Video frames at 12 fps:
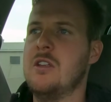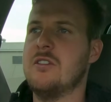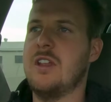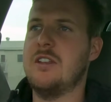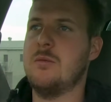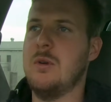So
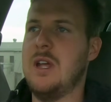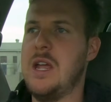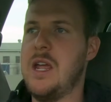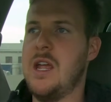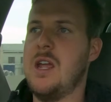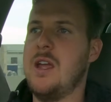that's
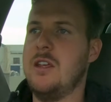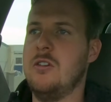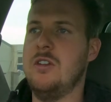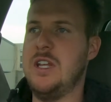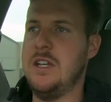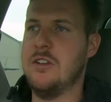where you
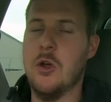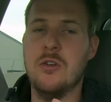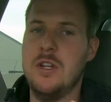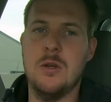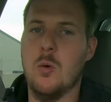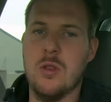don't
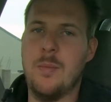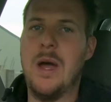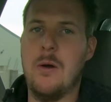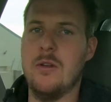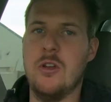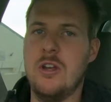need all the
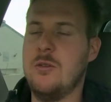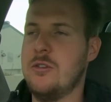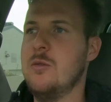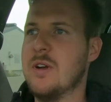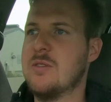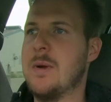power. You don't need
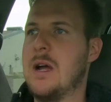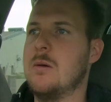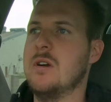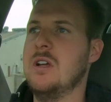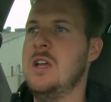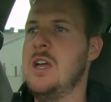too much
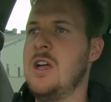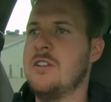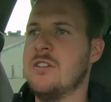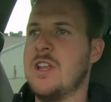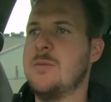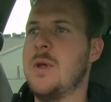power.
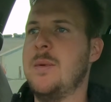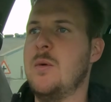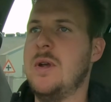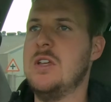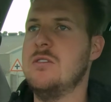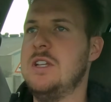So that's maybe
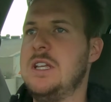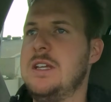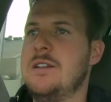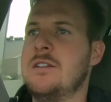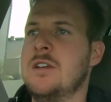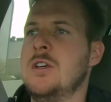where you
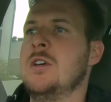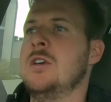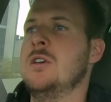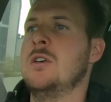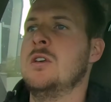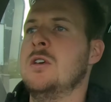need
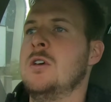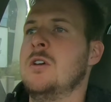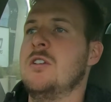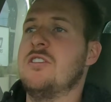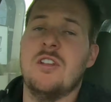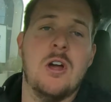
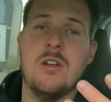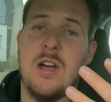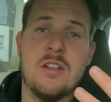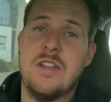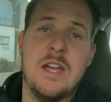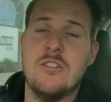
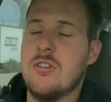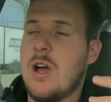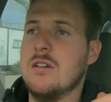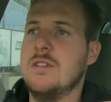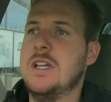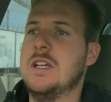sand
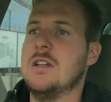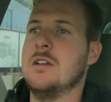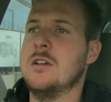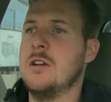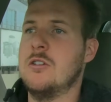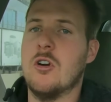
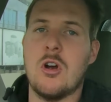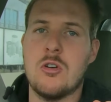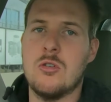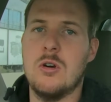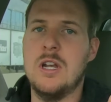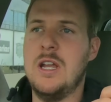driving, rock
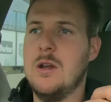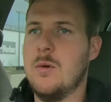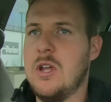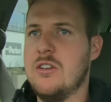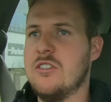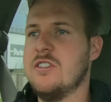crawling, where
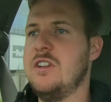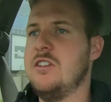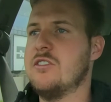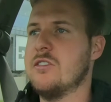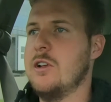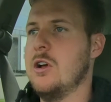you just need
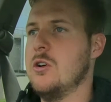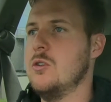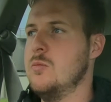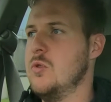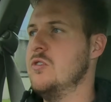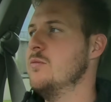slow
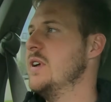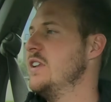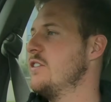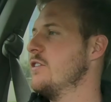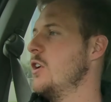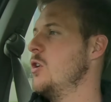movement,
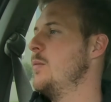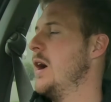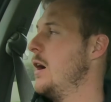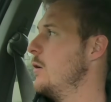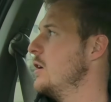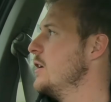slow
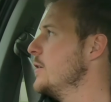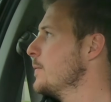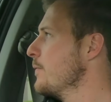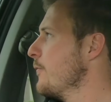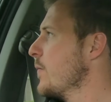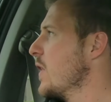power.
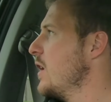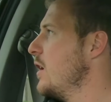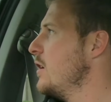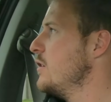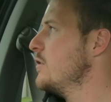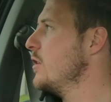
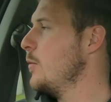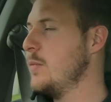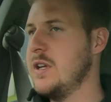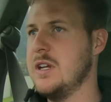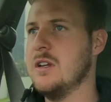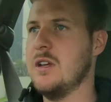Okay,
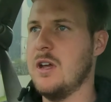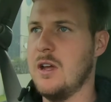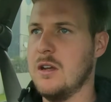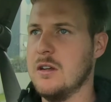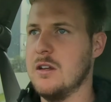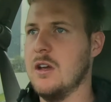stopping
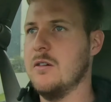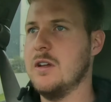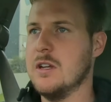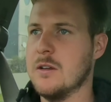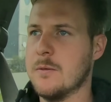and going.